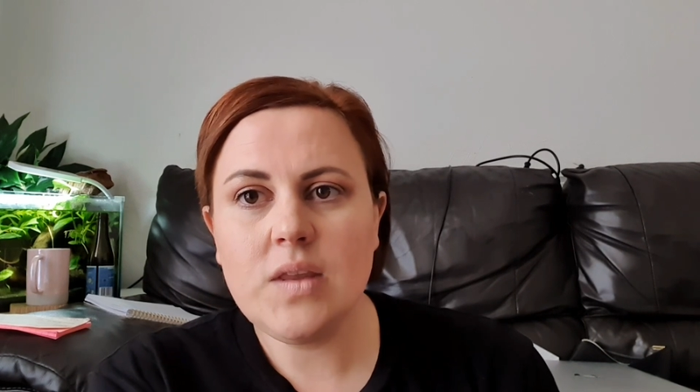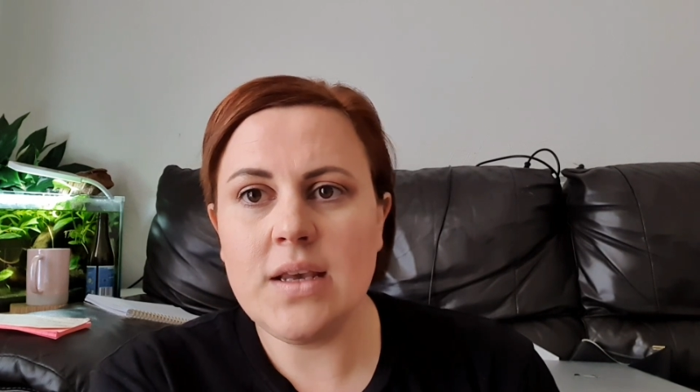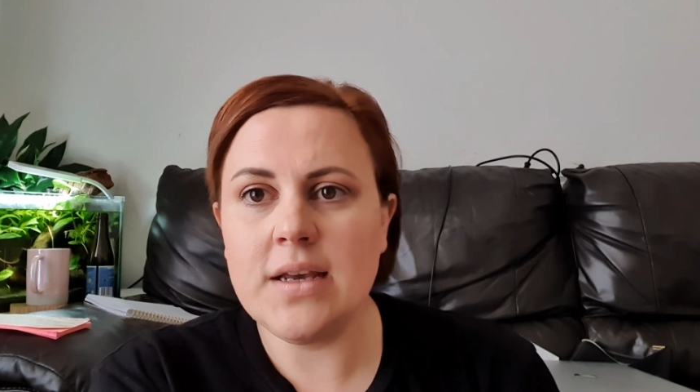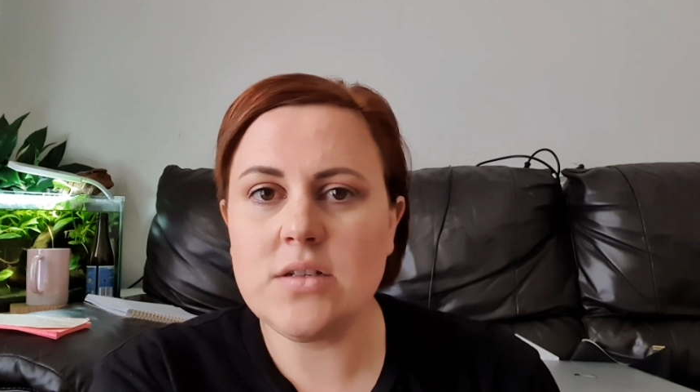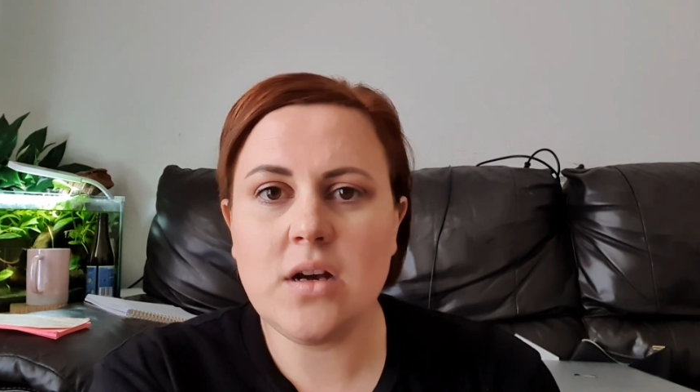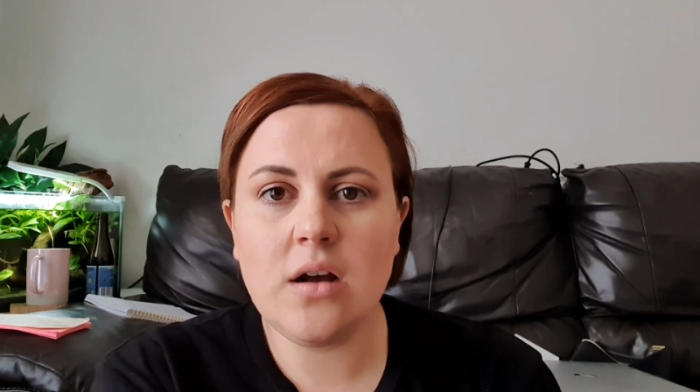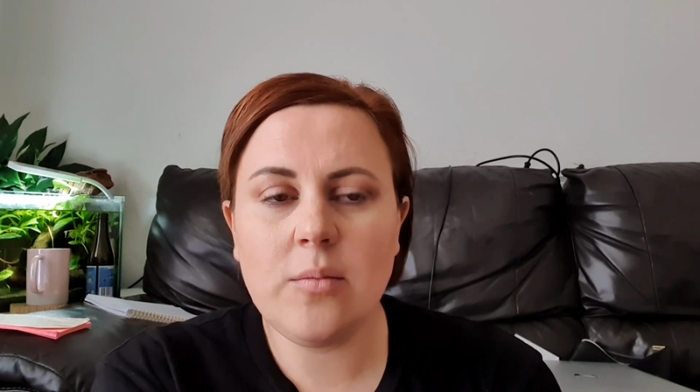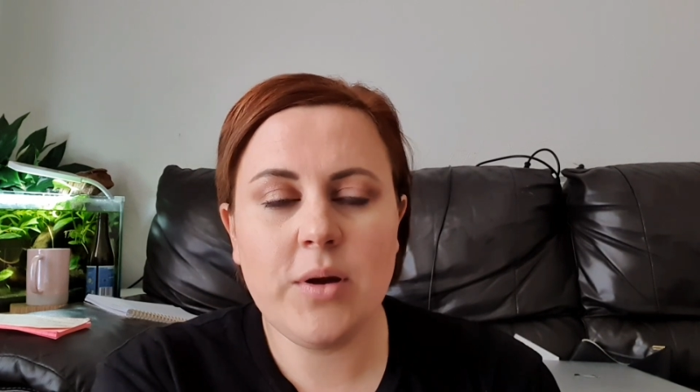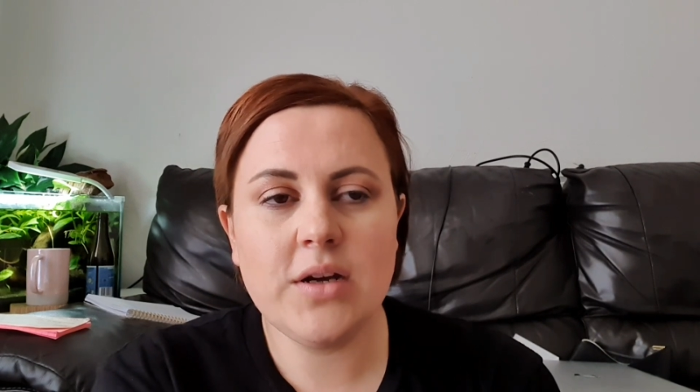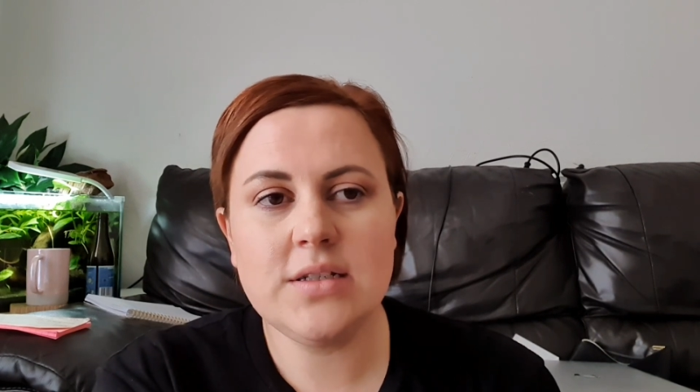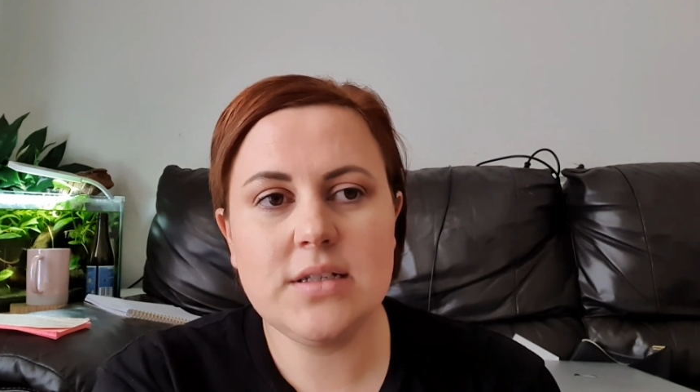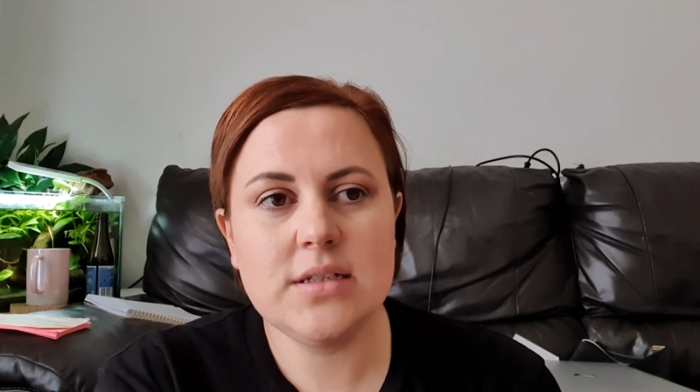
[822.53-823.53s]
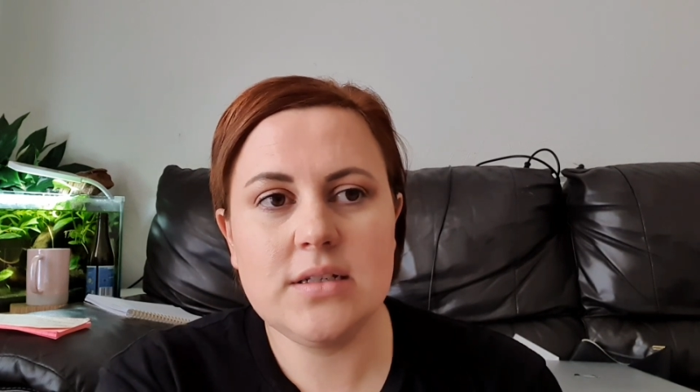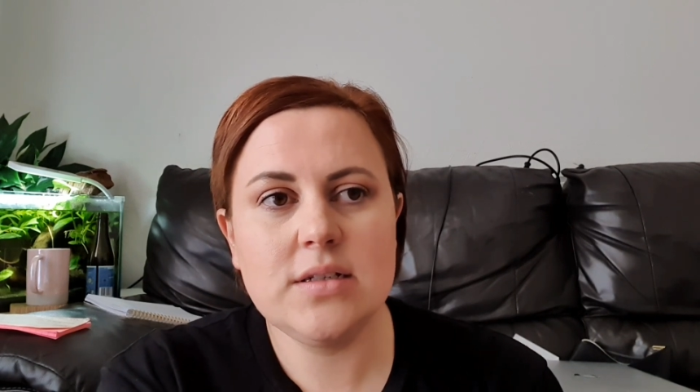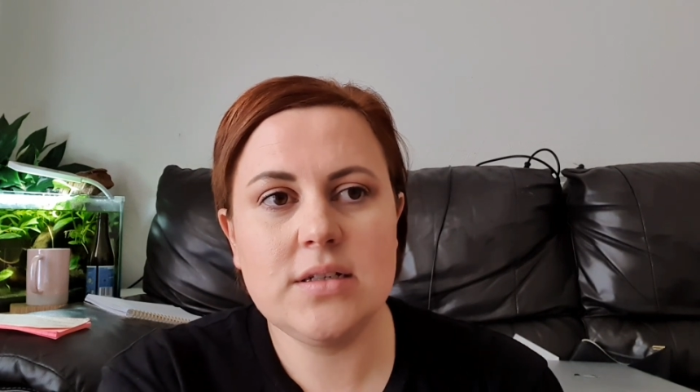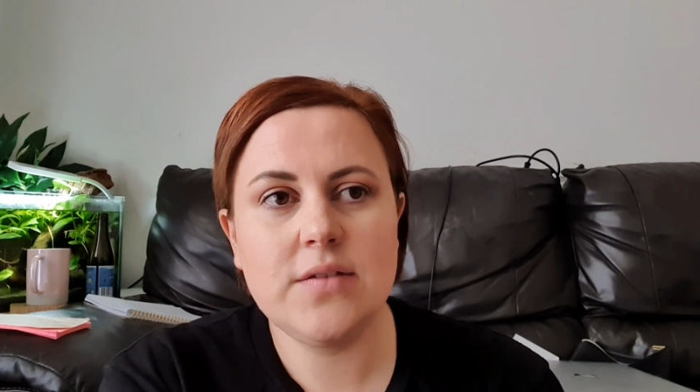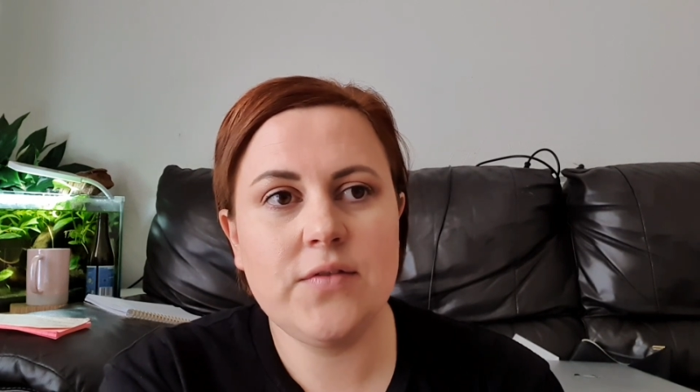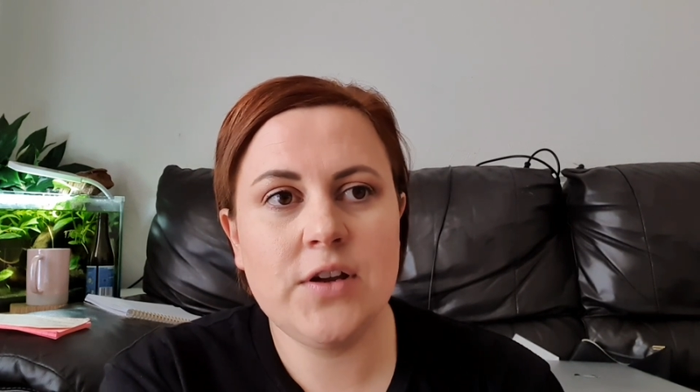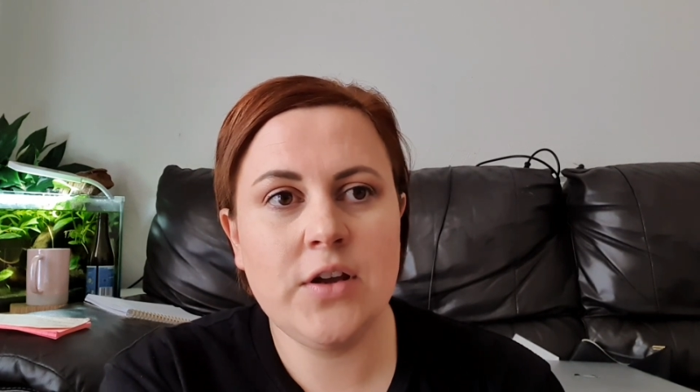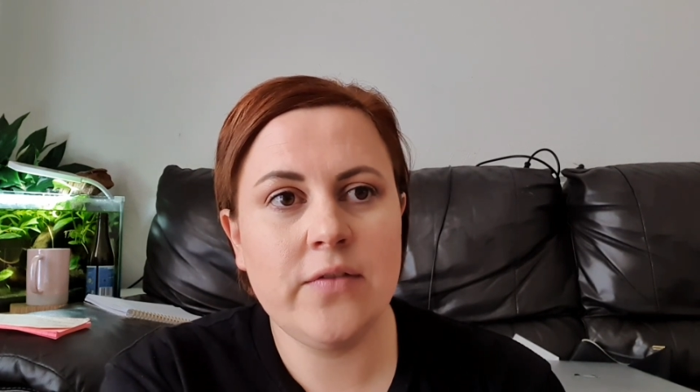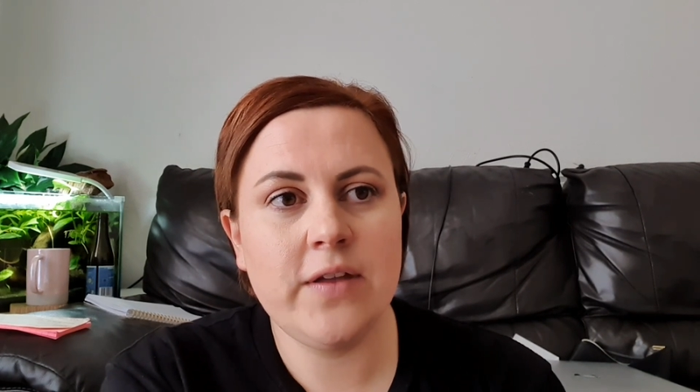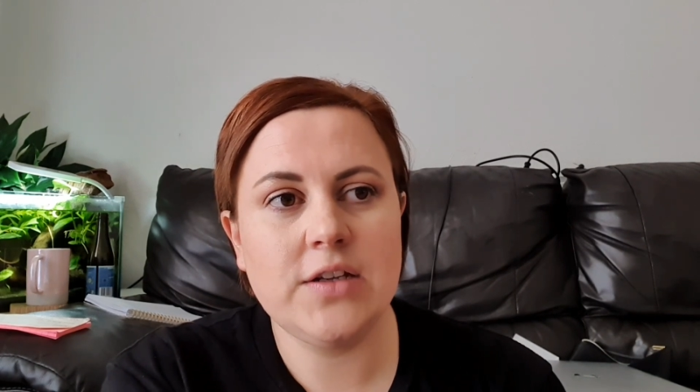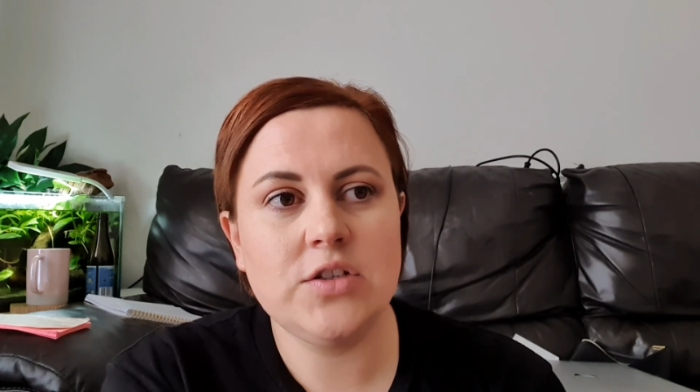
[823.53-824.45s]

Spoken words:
Yeah, so I'll post a video of that